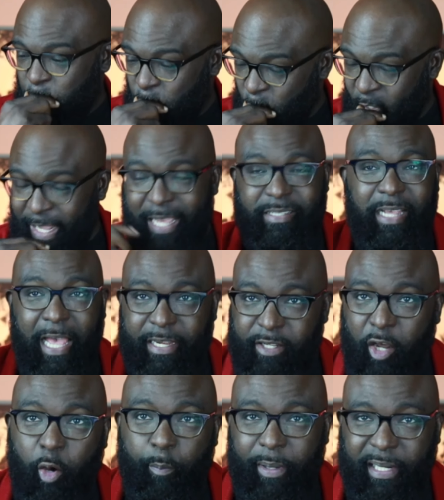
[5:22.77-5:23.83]
Yes, I
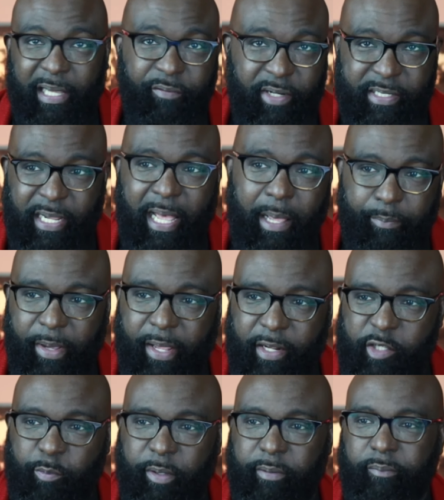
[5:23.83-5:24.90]
don't believe in time
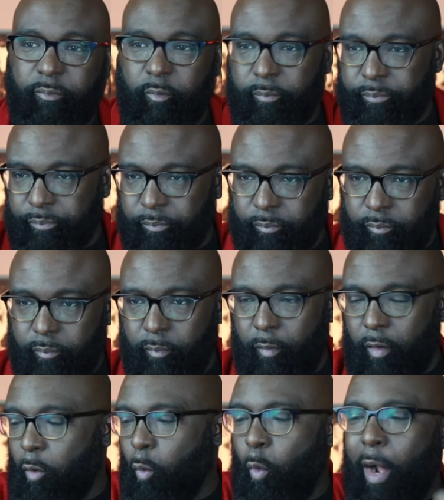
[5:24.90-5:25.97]
management.
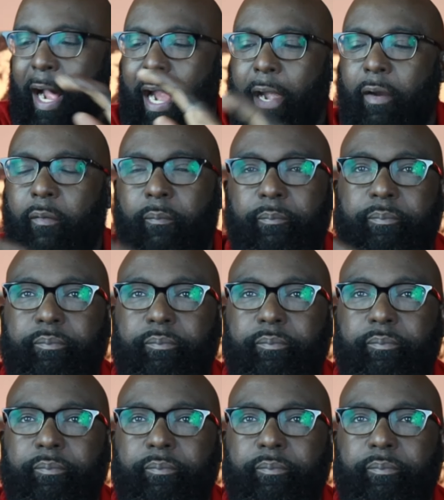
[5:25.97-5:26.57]
Why?